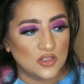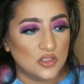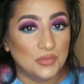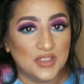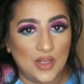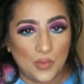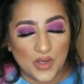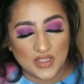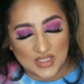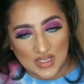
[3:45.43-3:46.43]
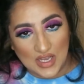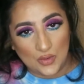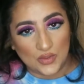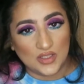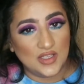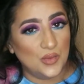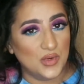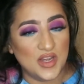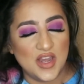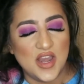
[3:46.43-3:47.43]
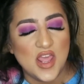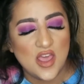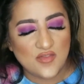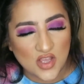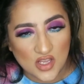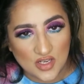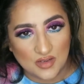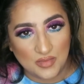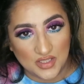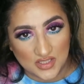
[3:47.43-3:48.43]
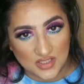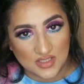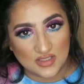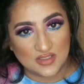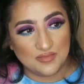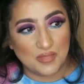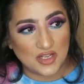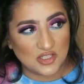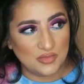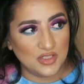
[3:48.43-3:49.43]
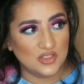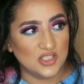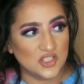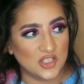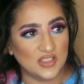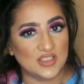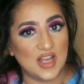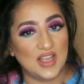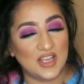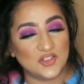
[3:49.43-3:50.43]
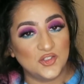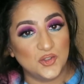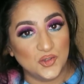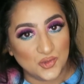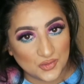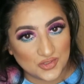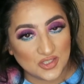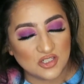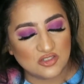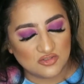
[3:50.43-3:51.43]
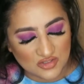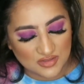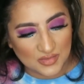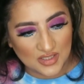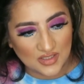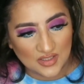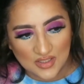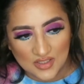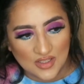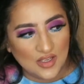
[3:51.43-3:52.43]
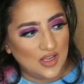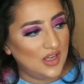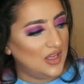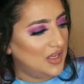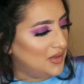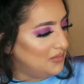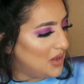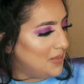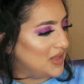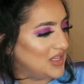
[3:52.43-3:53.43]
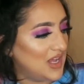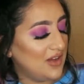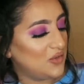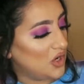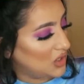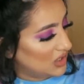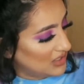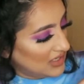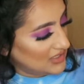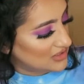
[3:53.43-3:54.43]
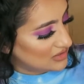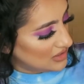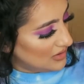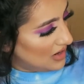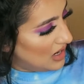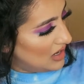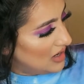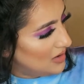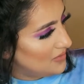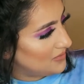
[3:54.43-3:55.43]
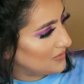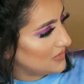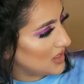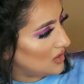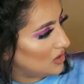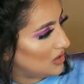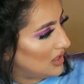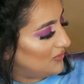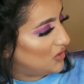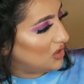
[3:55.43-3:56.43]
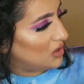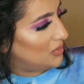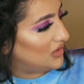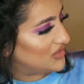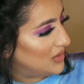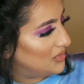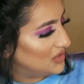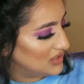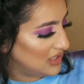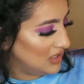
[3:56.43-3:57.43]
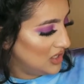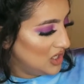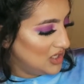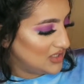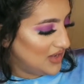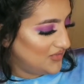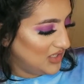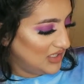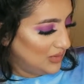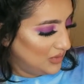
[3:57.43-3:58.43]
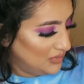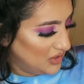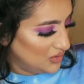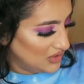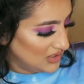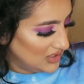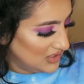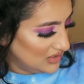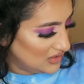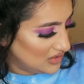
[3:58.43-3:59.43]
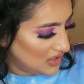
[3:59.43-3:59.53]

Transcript: somebody that worked at a counter, they would never in a million years match me to the shades that I actually use. Trust me. Um, but yeah, I've got nice, um, I've got a couple of samples here. Definitely I will be using these.